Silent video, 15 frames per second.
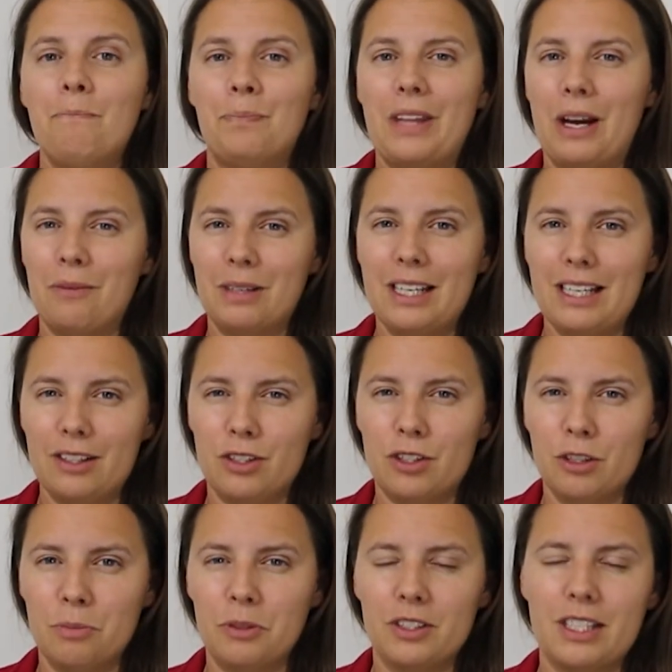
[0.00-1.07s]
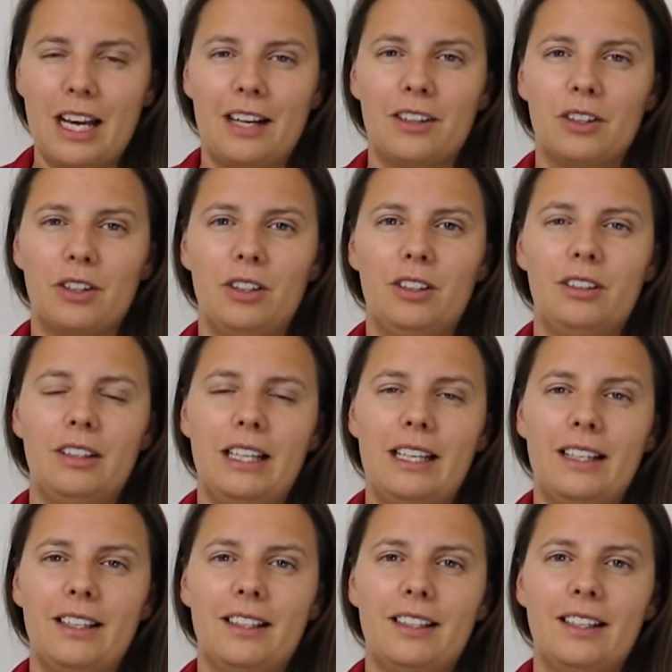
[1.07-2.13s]
Now I'm getting super technical
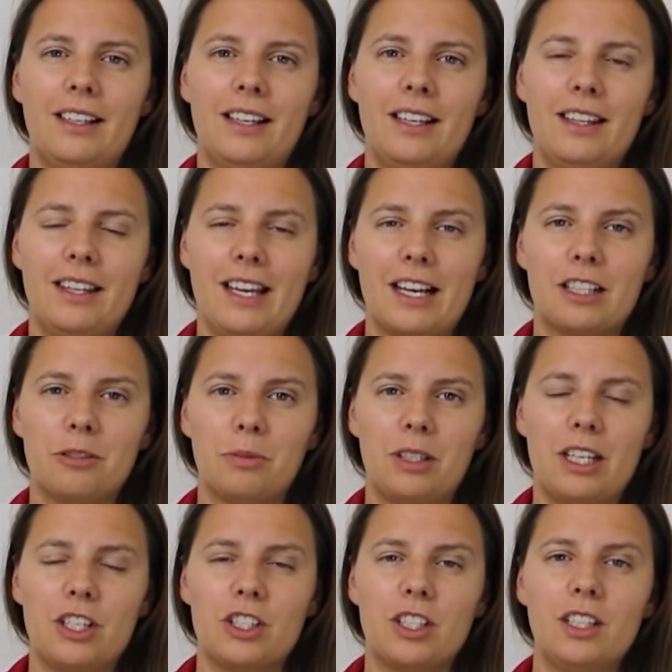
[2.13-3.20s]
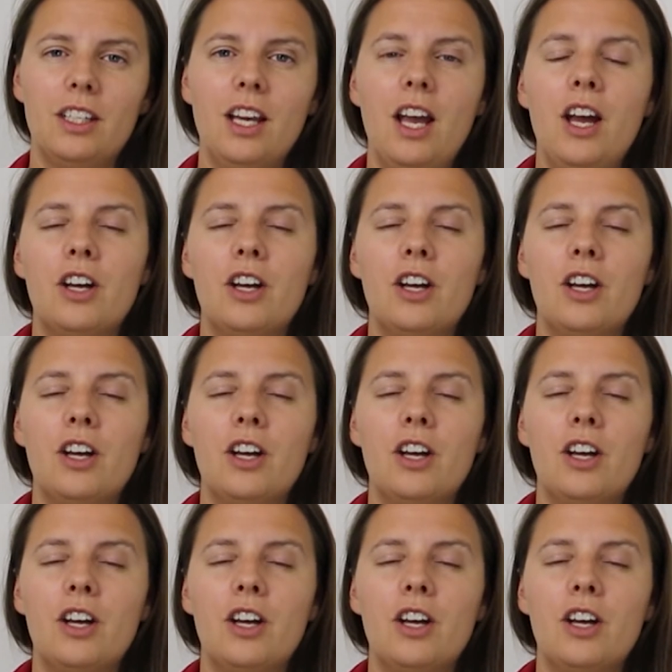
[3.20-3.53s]
in the explanation.